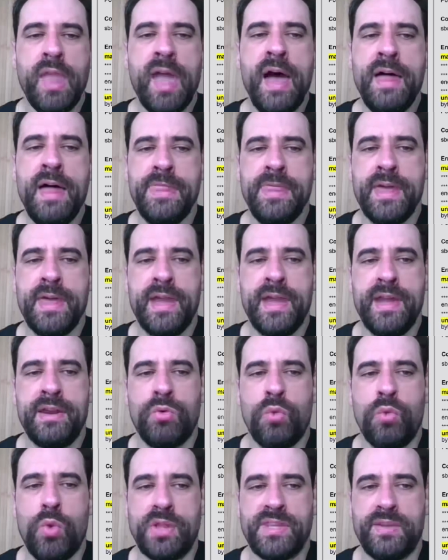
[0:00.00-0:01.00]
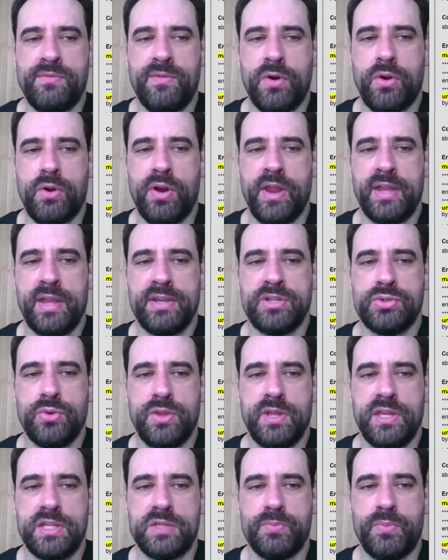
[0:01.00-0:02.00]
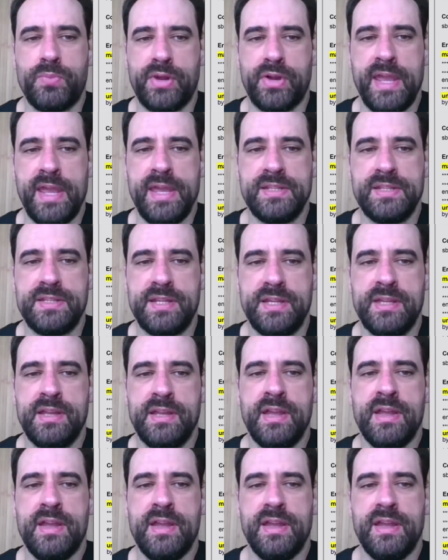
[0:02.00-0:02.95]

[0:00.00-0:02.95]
And then whatever connects to this port 80,